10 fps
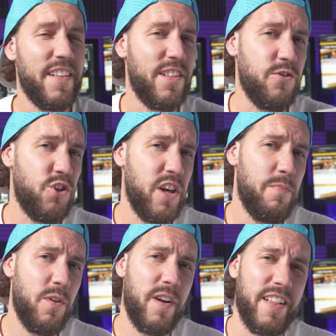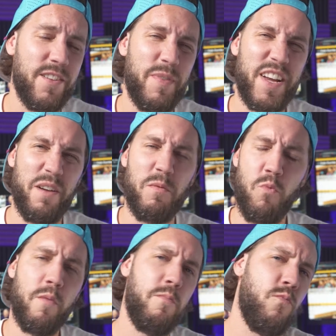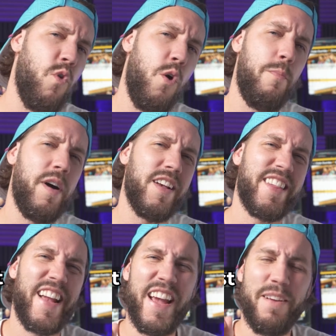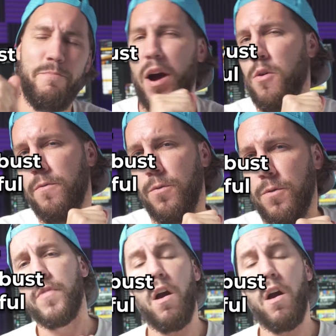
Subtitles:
They're cheaper and they're becoming more robust and powerful.